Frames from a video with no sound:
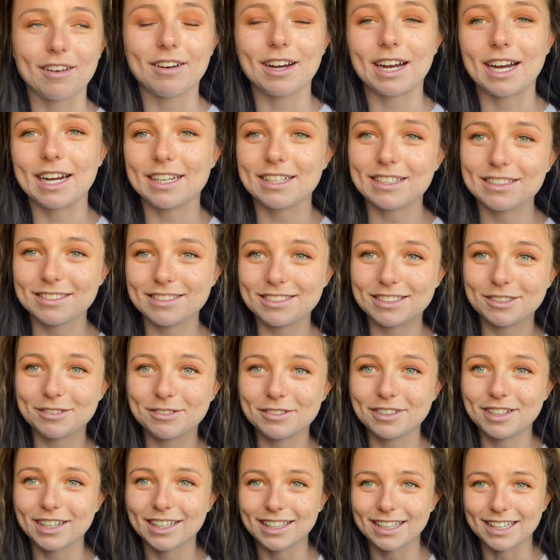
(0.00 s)
I didn't
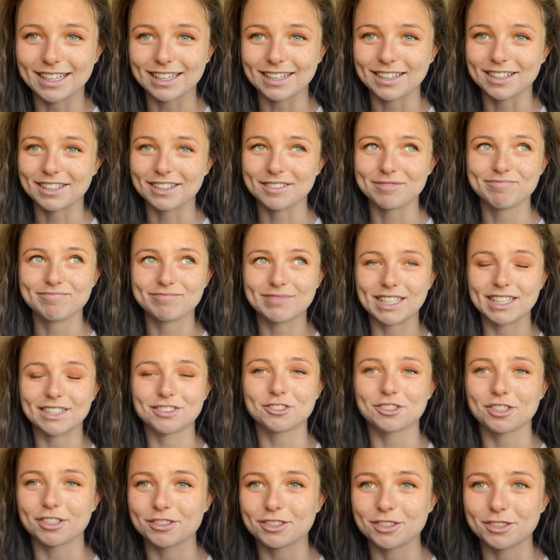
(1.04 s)
do like a
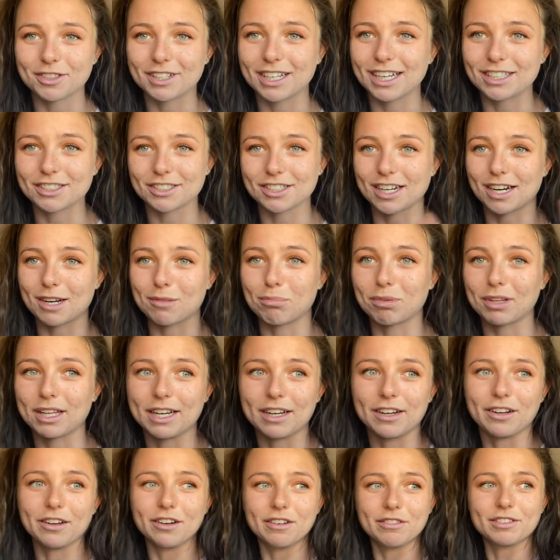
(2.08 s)
intro to it, I just kind of
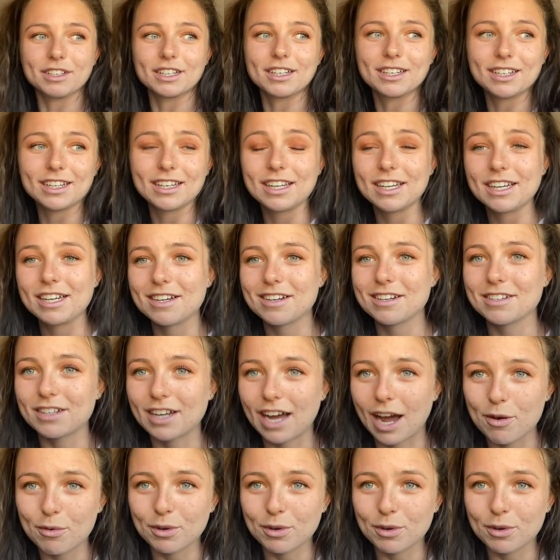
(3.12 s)
played it over.